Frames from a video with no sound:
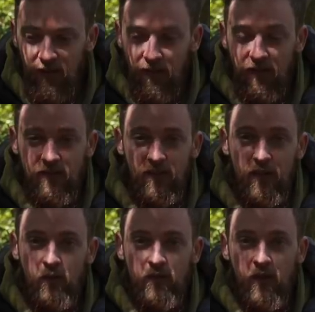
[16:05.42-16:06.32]
in this
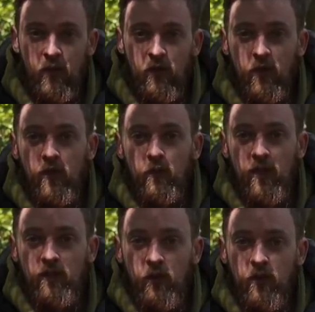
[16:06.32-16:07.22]
little segment, we're going to
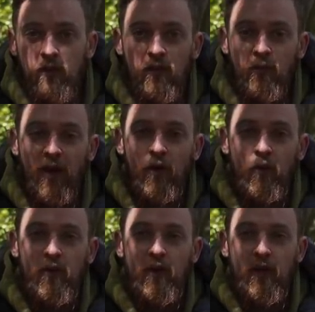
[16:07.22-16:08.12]
be talking
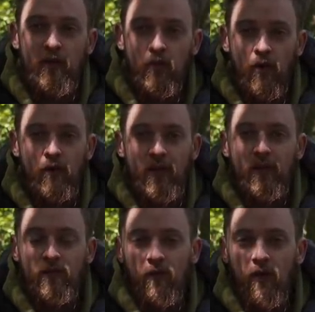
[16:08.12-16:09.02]
about what I think
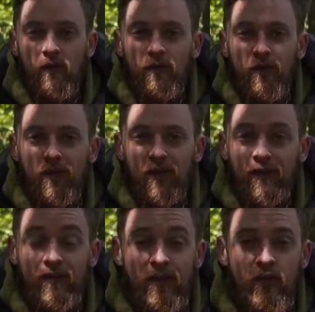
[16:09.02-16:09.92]
is five
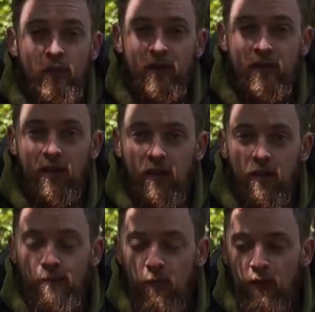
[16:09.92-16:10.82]
essential bits of kit
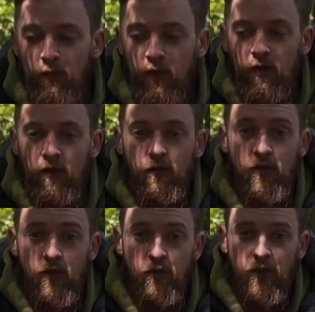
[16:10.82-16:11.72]
for
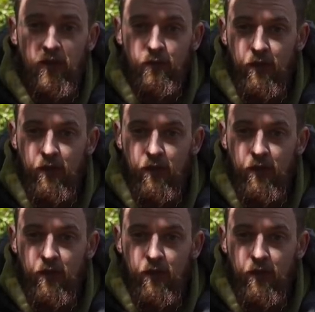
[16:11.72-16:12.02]
photography and